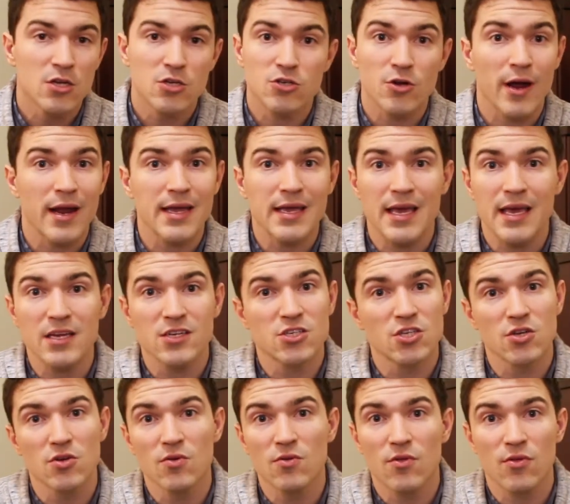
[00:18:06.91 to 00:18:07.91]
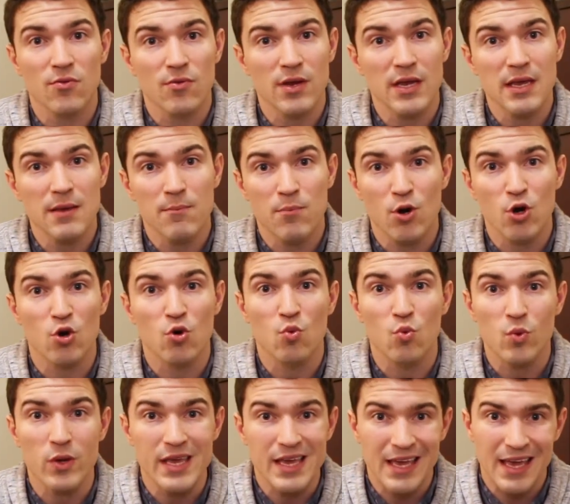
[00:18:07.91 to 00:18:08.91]
Try and get two, three per
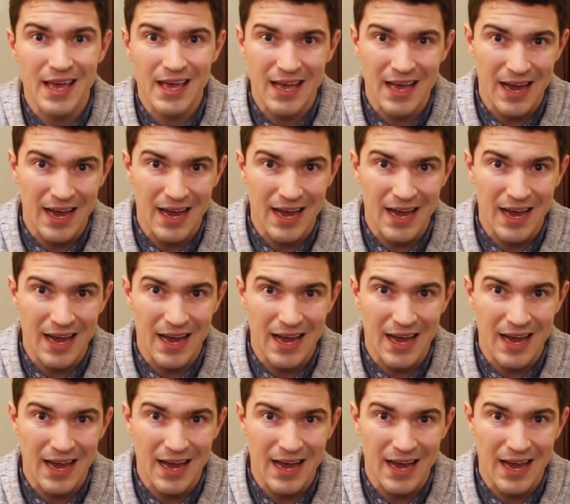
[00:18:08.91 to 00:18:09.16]
week